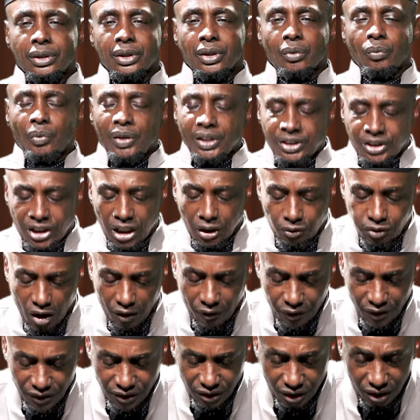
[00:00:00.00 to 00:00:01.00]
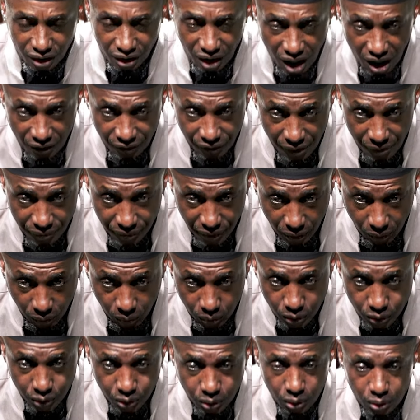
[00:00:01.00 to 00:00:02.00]
We seek refuge in Allah from
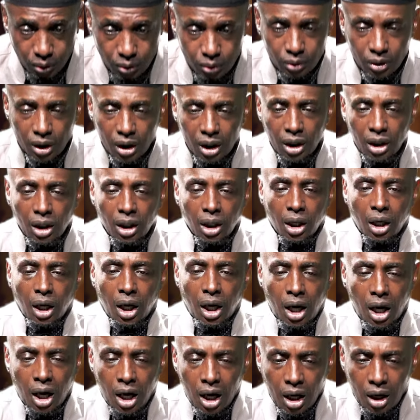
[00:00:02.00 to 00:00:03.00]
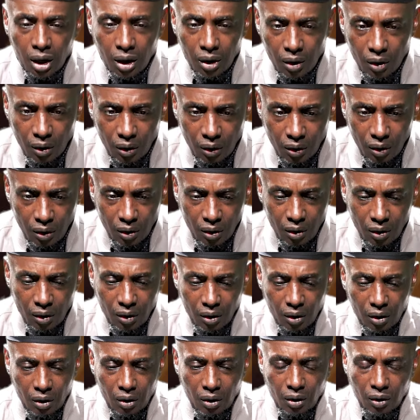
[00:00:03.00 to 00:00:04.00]
those who've
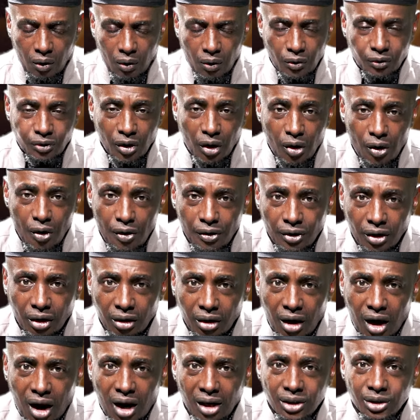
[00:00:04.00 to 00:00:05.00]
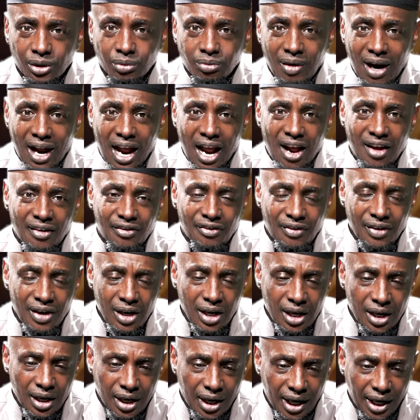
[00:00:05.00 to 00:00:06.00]
earned Allah's wrath
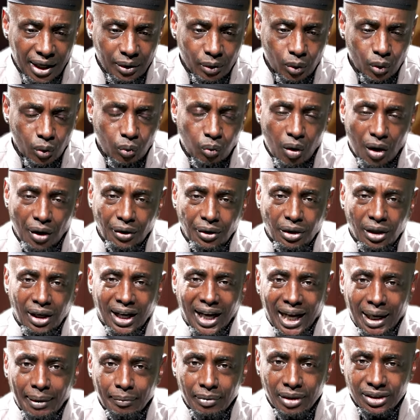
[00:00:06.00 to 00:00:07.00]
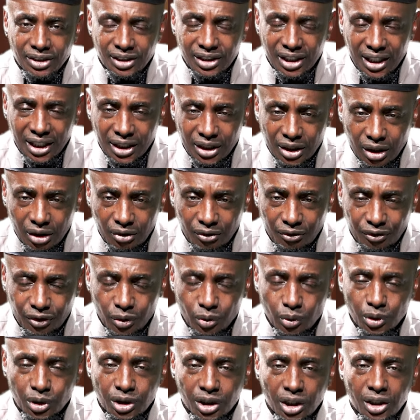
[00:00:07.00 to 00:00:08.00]
and who wander aimlessly in
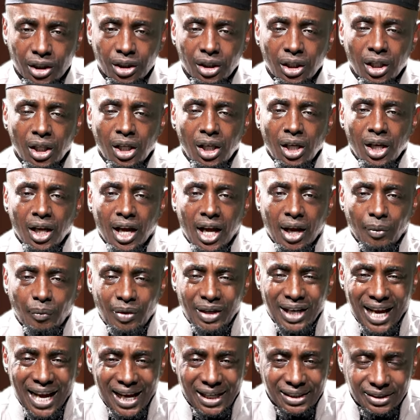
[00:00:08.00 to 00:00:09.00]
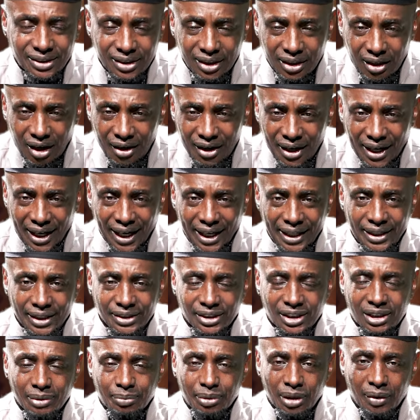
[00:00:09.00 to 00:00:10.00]
confusion. And we ask Allah to aid us
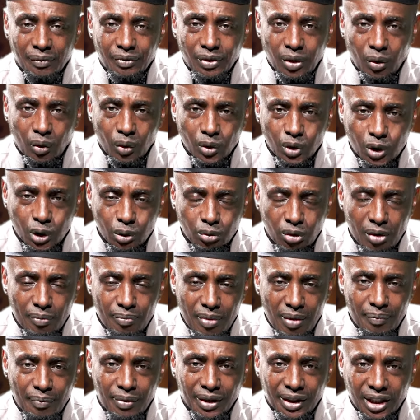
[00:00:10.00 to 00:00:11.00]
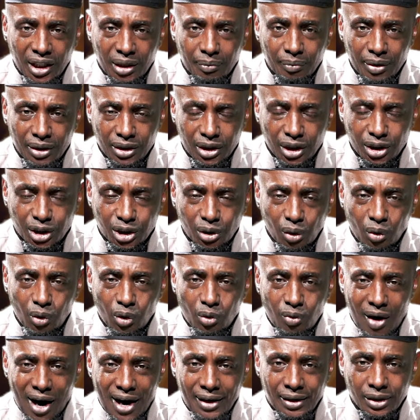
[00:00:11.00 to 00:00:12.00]
to be of those who remember him and to show
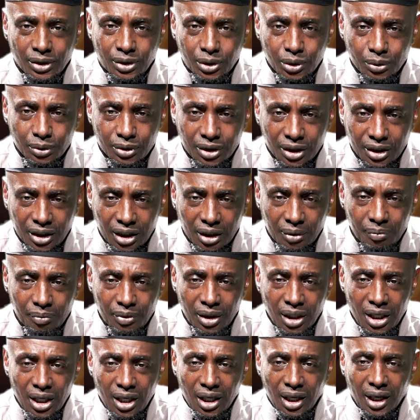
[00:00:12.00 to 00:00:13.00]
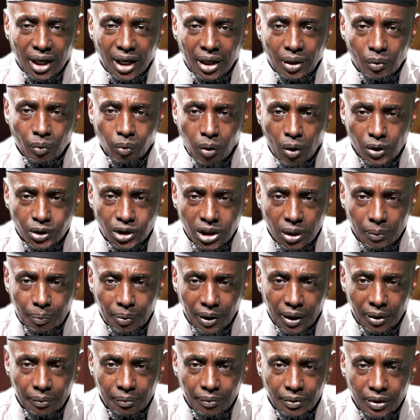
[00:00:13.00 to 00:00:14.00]
gratitude to him and worship
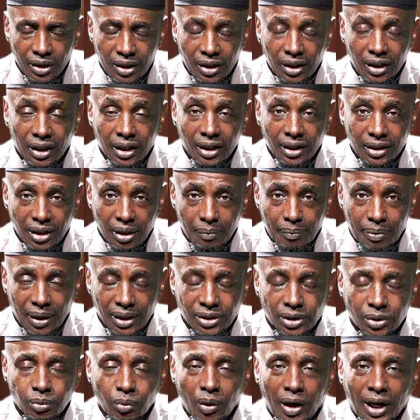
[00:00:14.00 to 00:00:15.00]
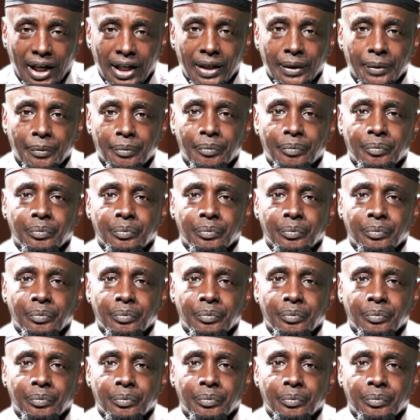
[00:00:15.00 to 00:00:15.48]
him in the best way.